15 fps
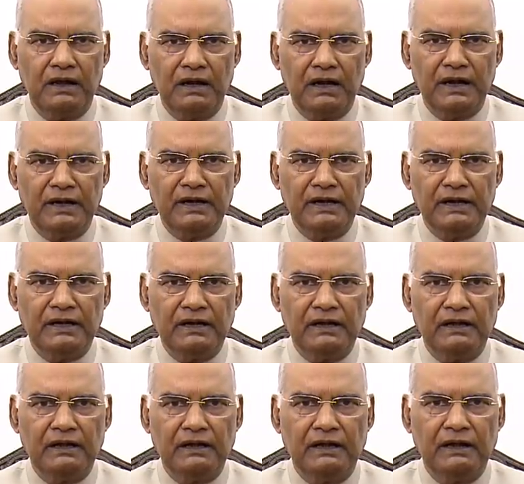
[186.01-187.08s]
learning,
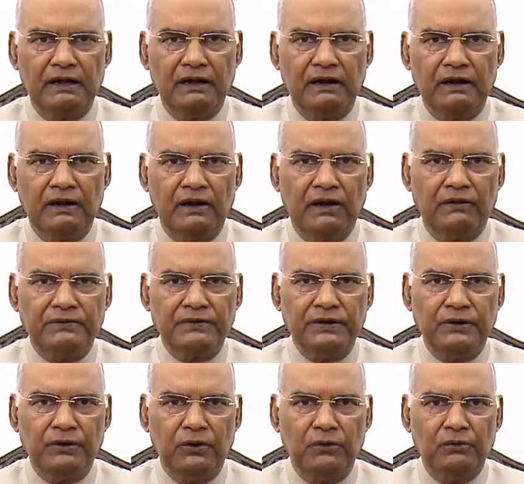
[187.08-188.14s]

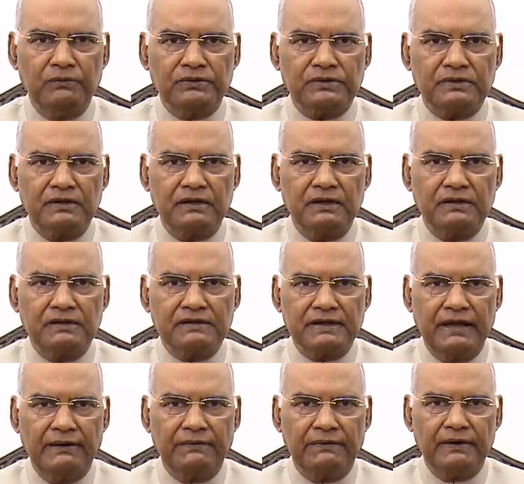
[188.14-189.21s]
lofty homes,
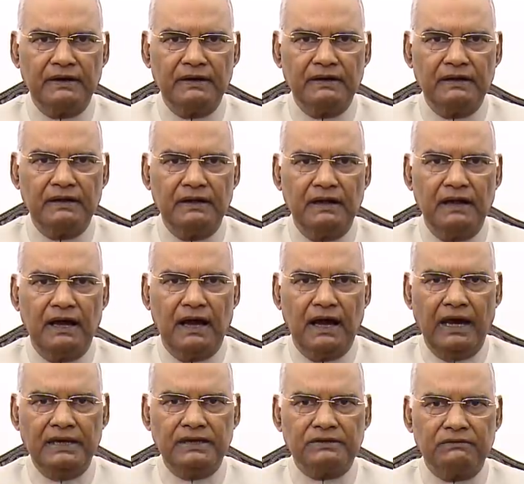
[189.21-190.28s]
saffron,
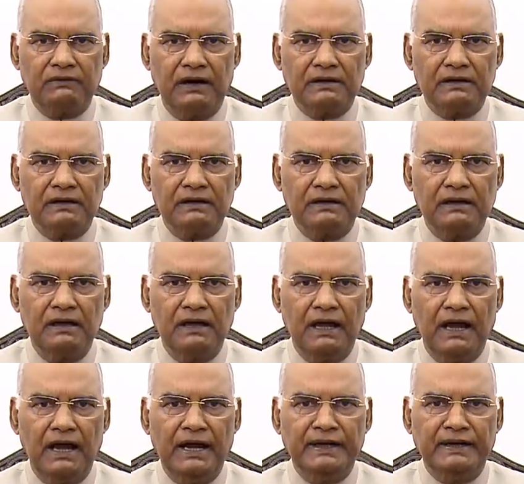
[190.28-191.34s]
ice water,
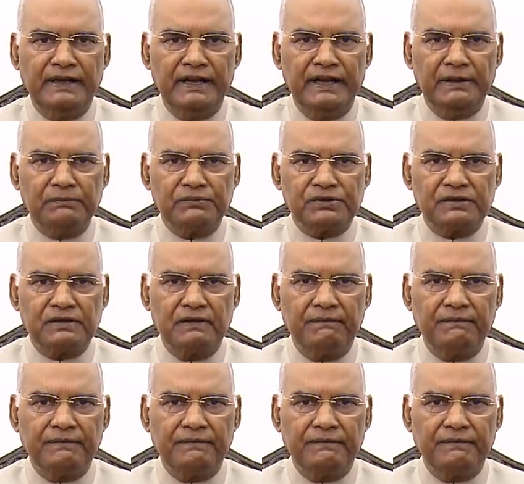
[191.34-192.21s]
and grapes.